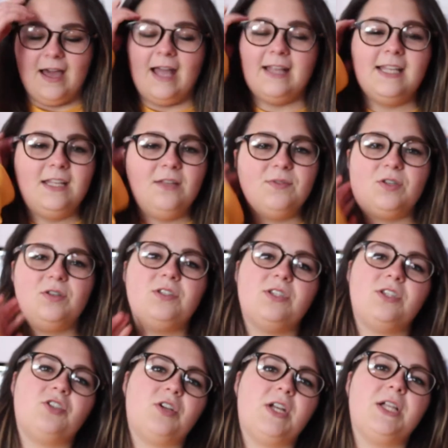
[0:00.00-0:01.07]
And then it was on to
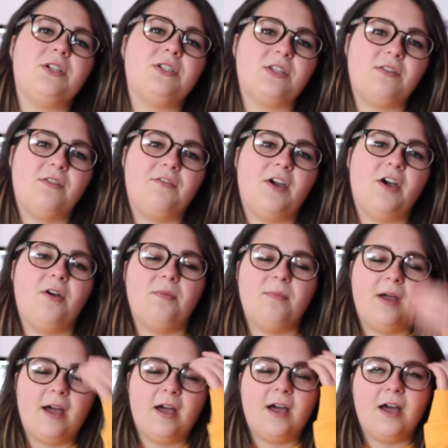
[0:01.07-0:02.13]
the trailers of the
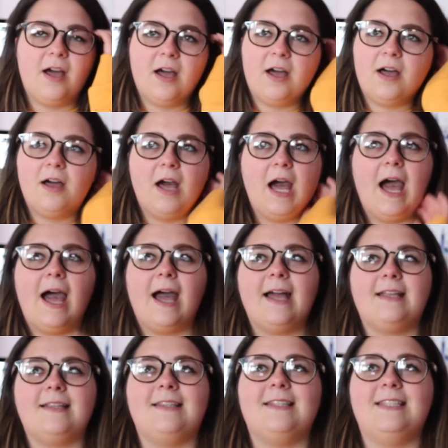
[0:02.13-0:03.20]
film,
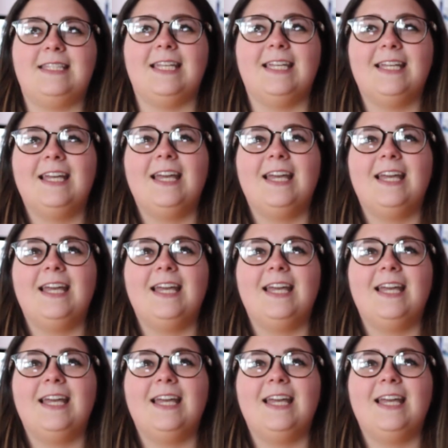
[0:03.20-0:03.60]
and